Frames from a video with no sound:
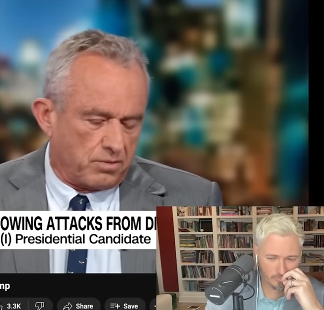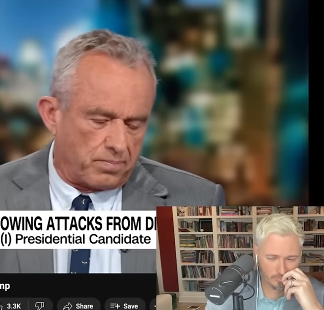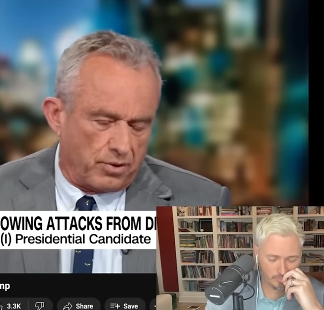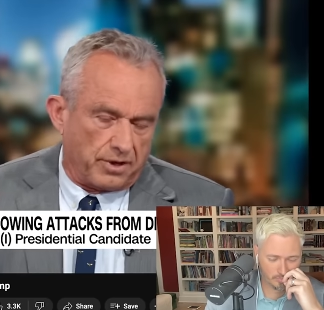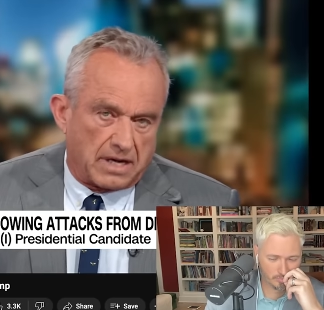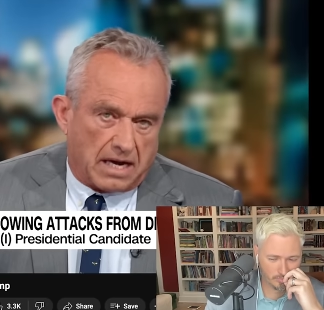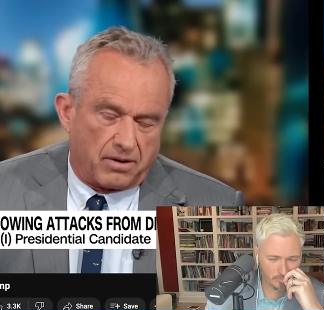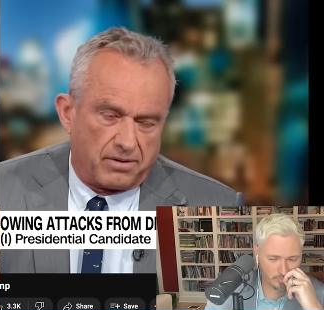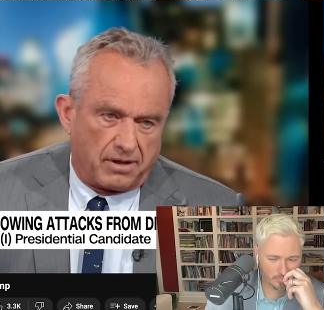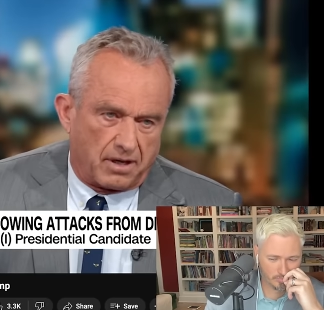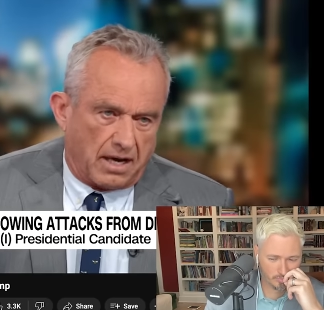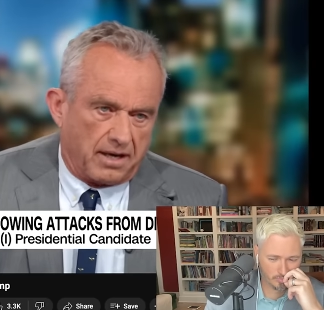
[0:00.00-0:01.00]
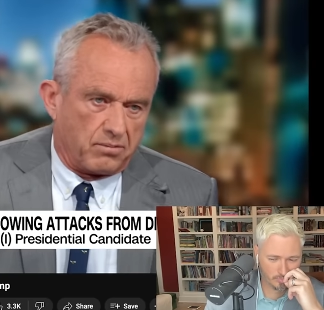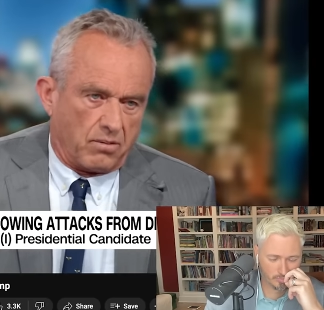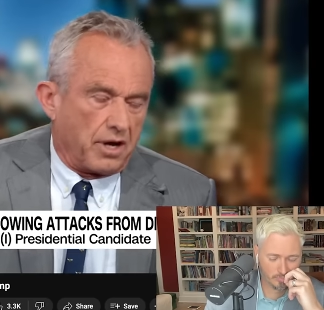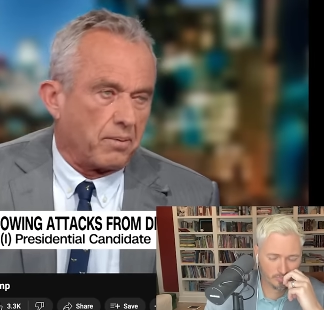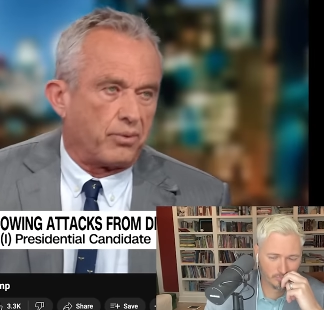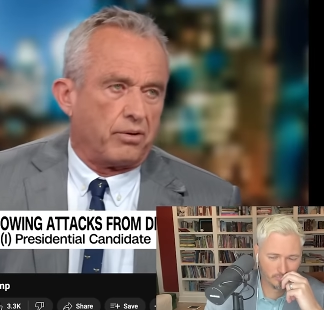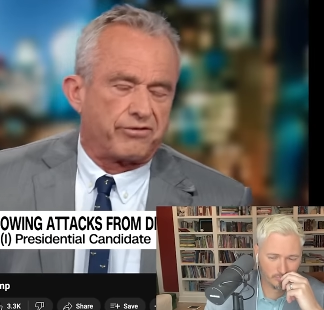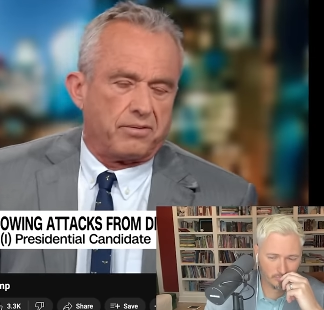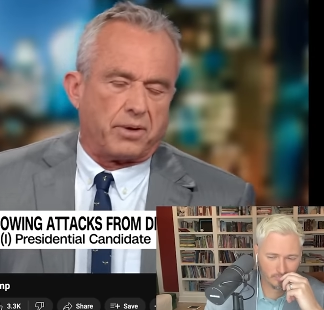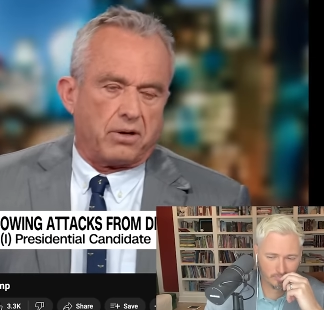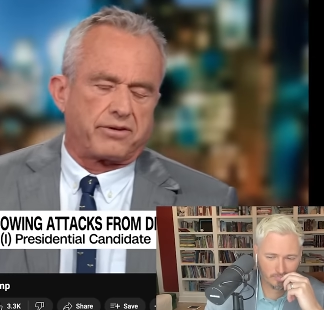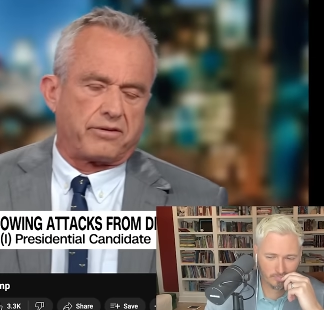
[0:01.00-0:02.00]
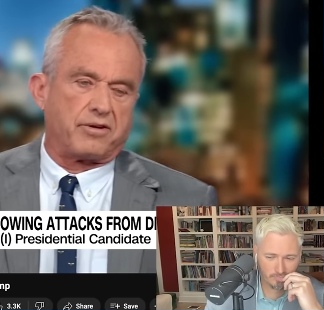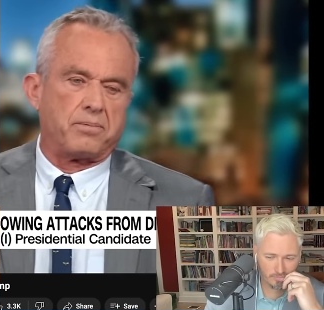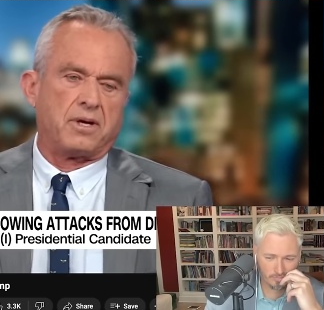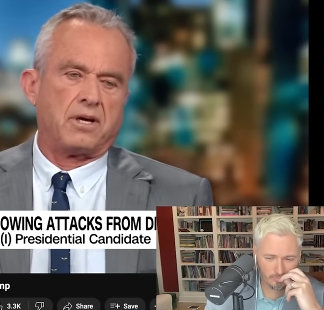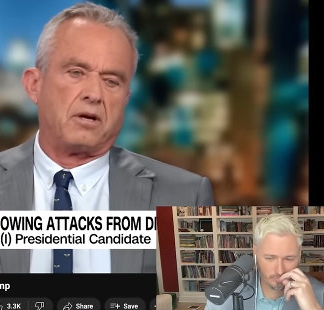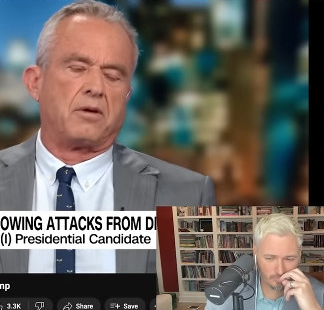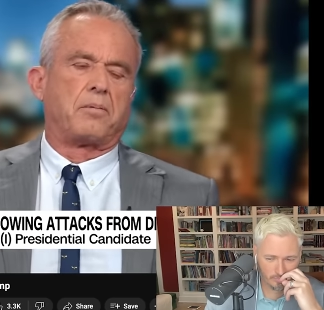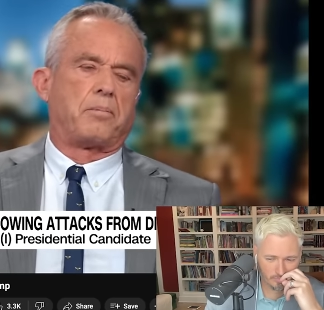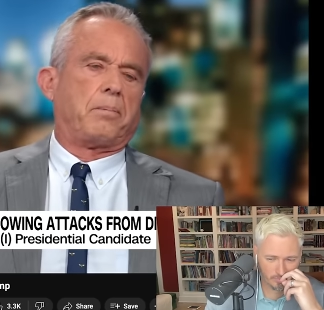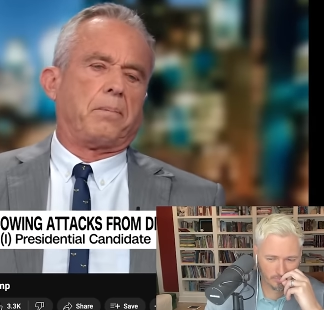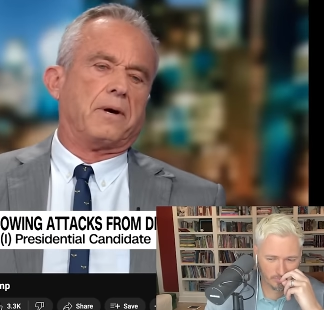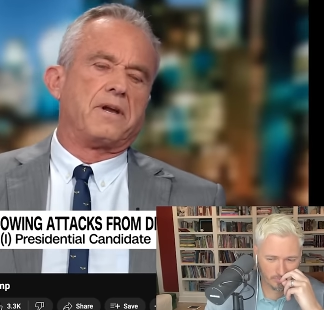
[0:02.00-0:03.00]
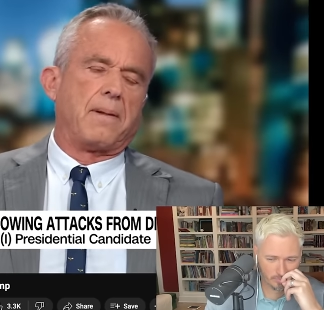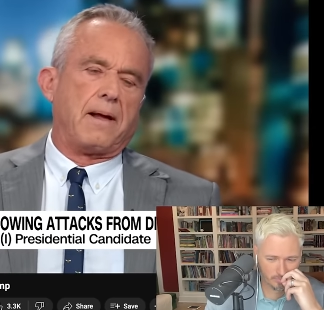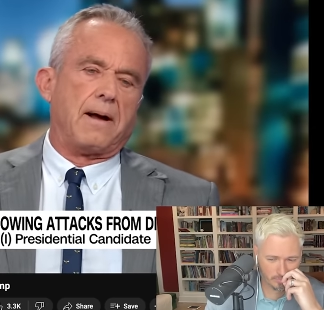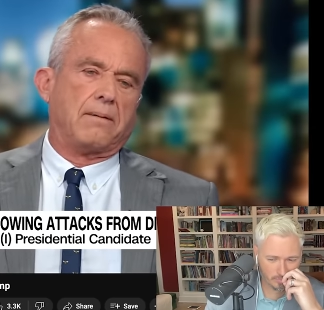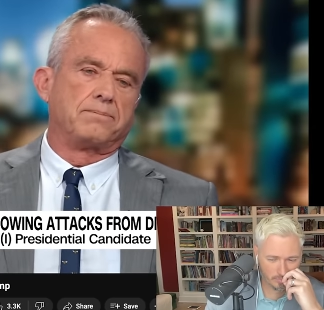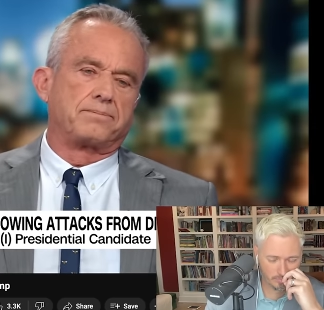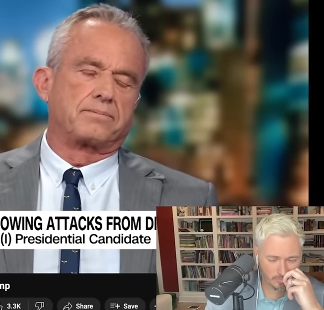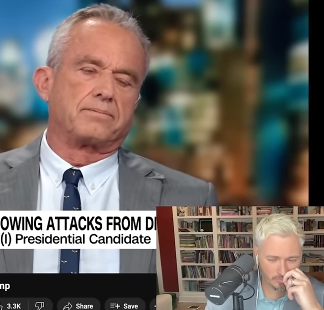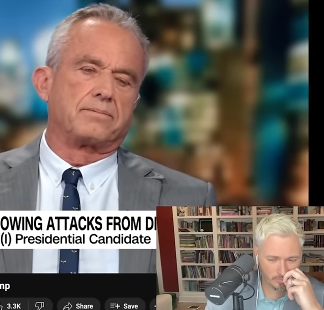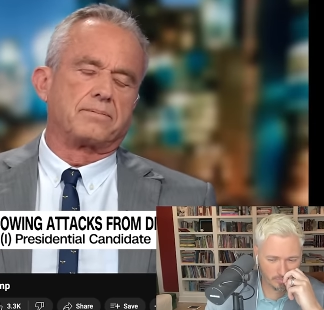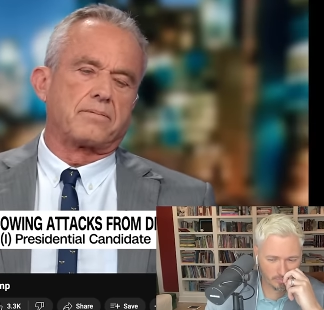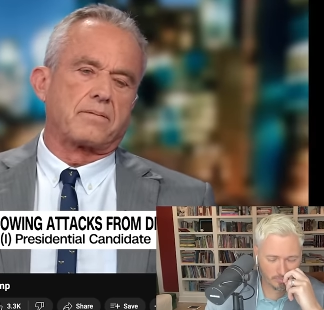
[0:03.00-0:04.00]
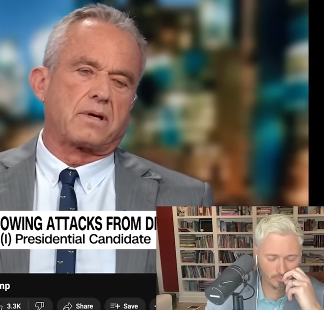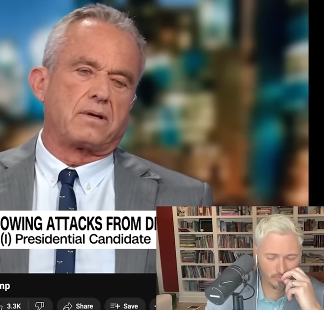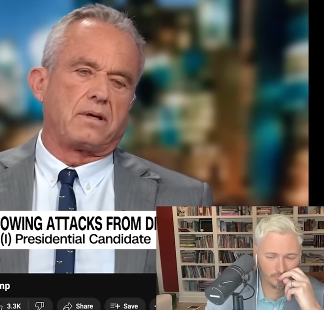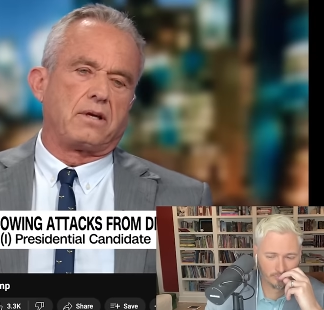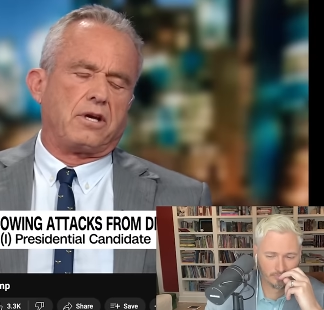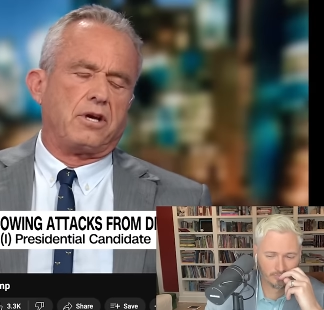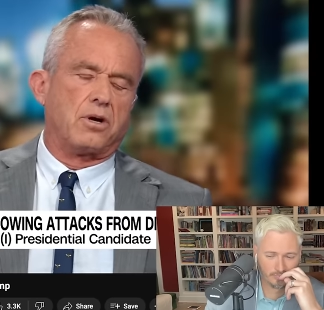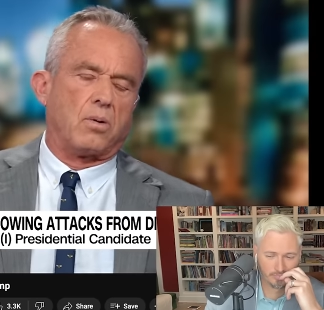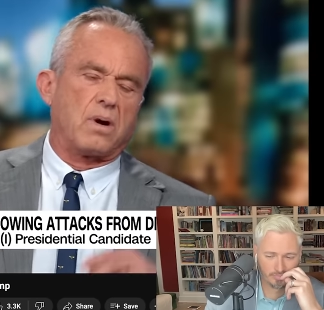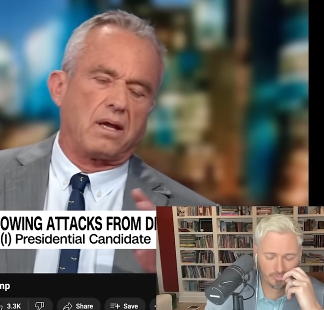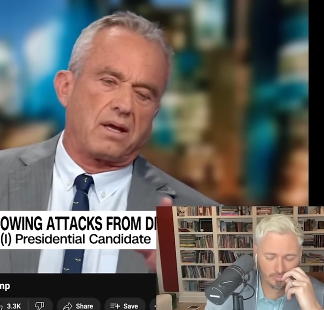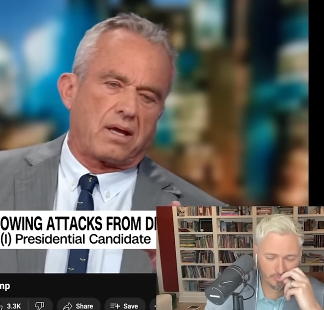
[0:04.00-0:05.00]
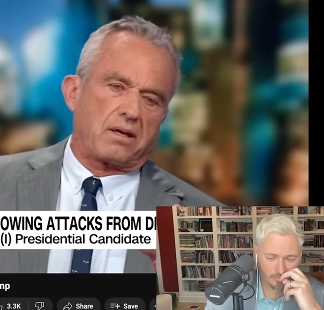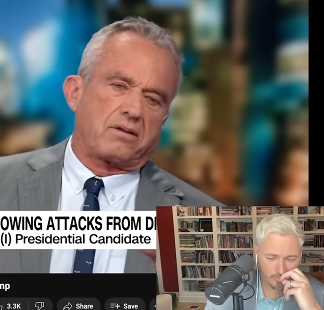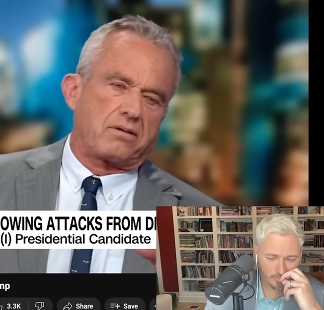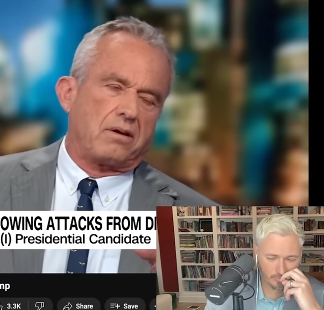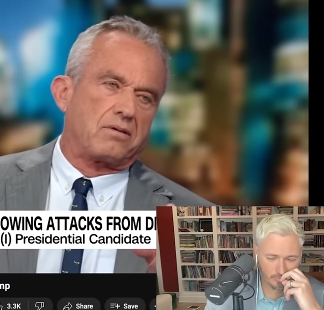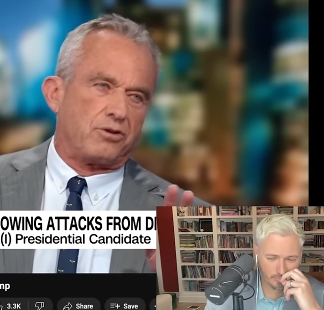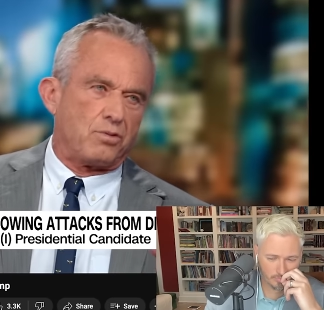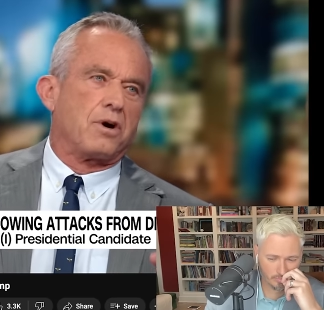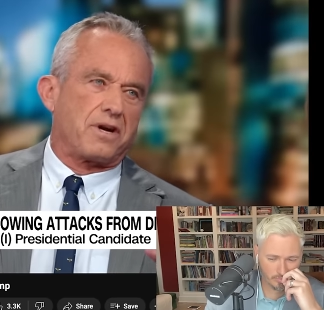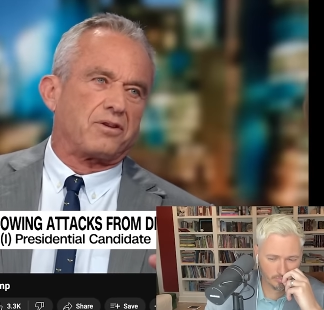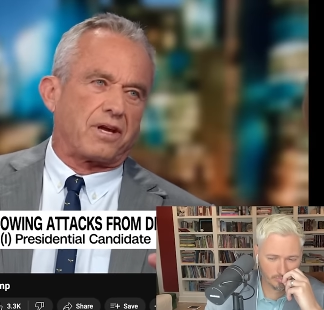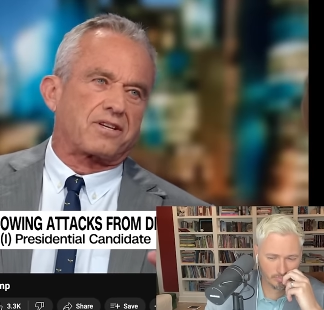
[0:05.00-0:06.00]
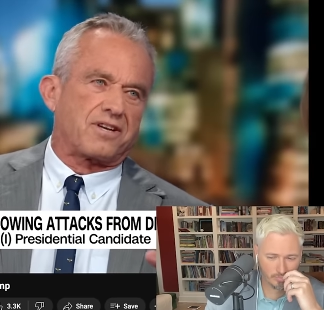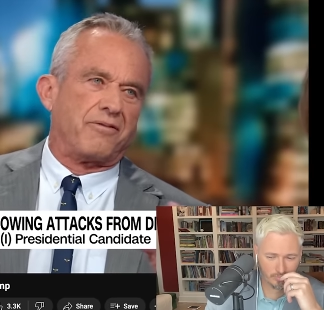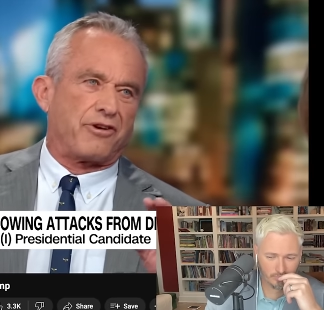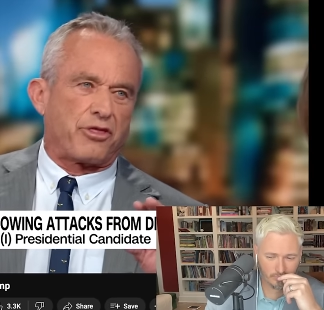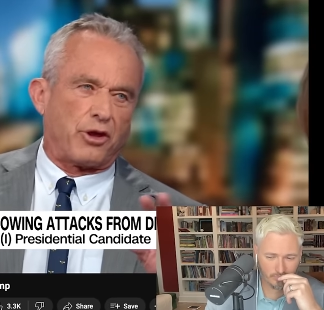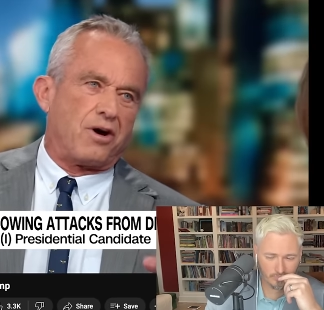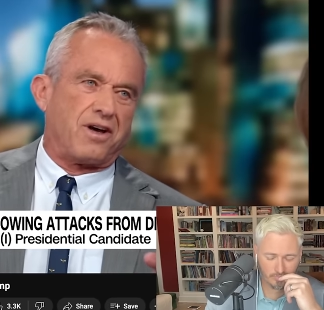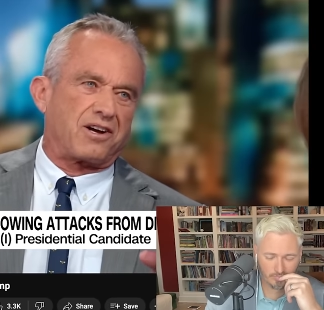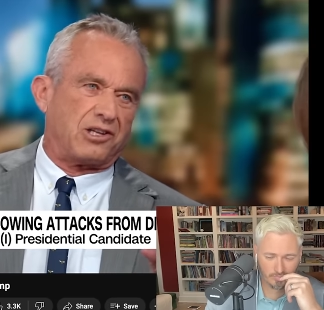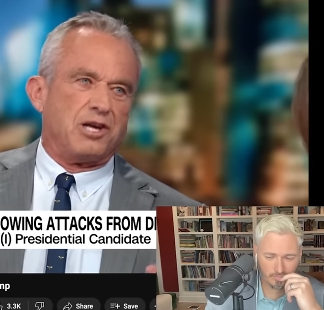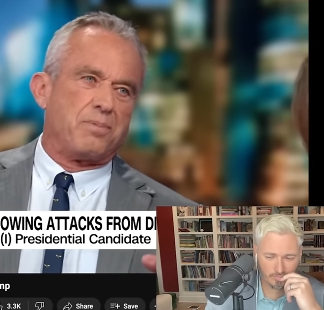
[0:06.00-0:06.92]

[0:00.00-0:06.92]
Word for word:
Speaker 1: pointed out, I want to pull from both of them. But, um, you know, do you want to, like, kind of a, thought, a glib